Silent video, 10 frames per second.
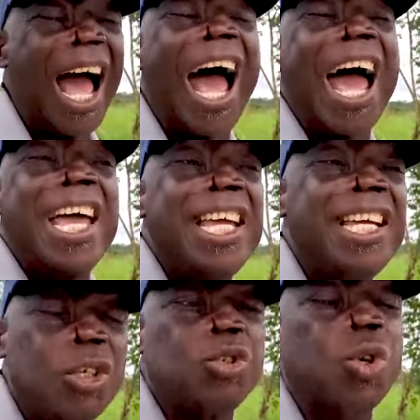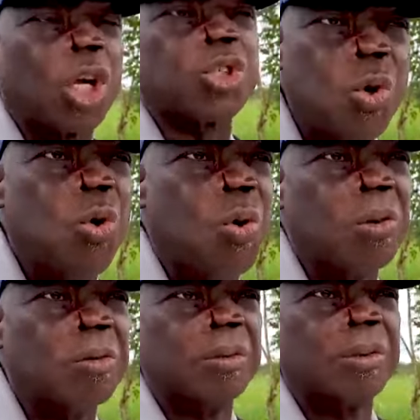I do not know
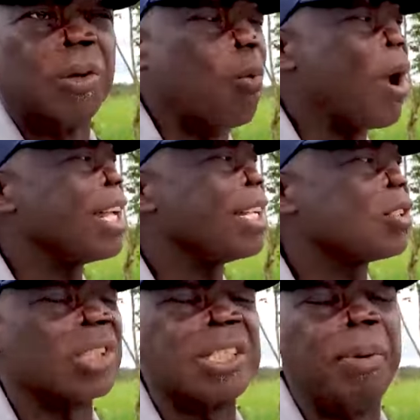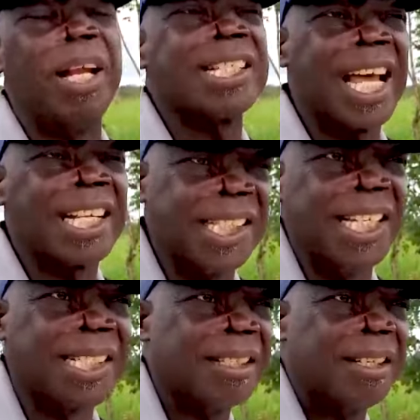where such a place
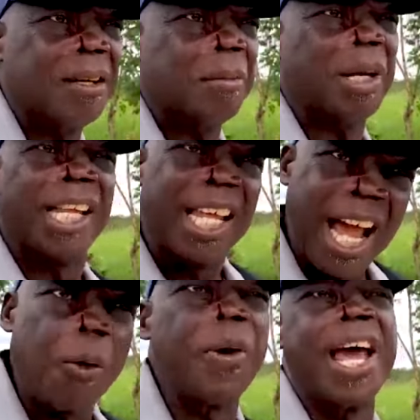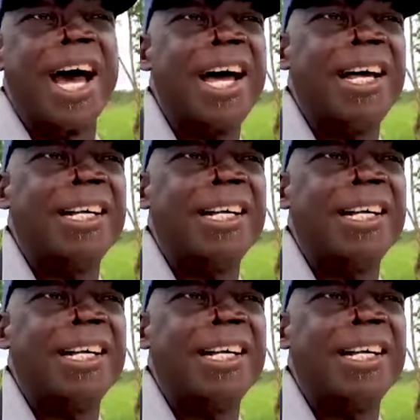exists, but here we are,